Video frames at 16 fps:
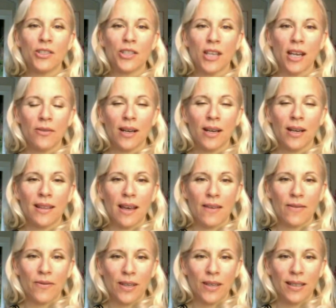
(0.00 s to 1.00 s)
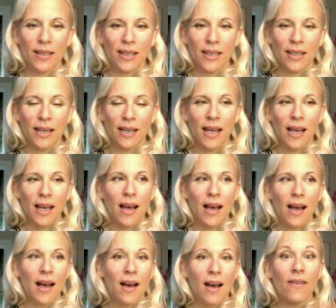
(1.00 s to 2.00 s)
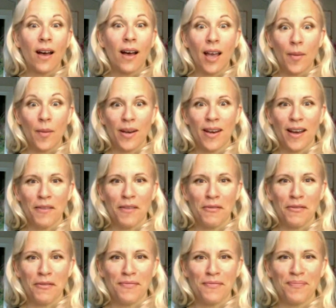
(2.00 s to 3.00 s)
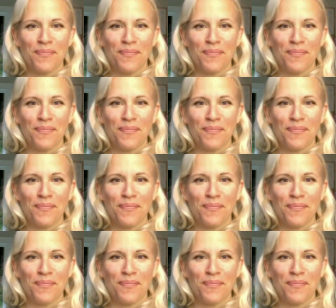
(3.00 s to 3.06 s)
generate that feeling of I'm enough,